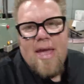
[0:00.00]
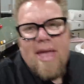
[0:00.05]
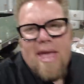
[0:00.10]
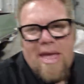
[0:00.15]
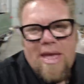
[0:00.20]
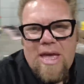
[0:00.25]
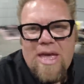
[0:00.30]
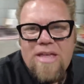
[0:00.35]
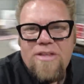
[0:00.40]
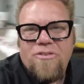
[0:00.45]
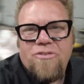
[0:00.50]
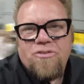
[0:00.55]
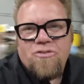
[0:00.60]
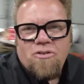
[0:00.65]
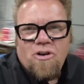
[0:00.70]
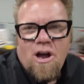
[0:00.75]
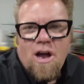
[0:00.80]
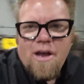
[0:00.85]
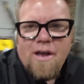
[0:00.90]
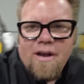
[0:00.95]
is
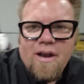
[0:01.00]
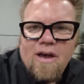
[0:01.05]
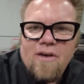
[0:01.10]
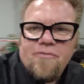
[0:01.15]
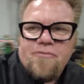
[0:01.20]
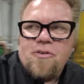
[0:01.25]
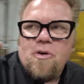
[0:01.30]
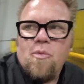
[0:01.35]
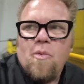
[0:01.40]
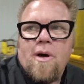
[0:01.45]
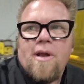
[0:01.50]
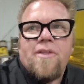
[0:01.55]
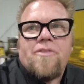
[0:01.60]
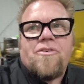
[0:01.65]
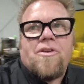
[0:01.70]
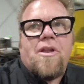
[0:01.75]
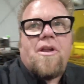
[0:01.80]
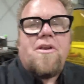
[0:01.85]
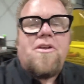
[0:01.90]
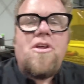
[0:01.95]
strong enough for what it's
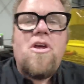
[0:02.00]
going to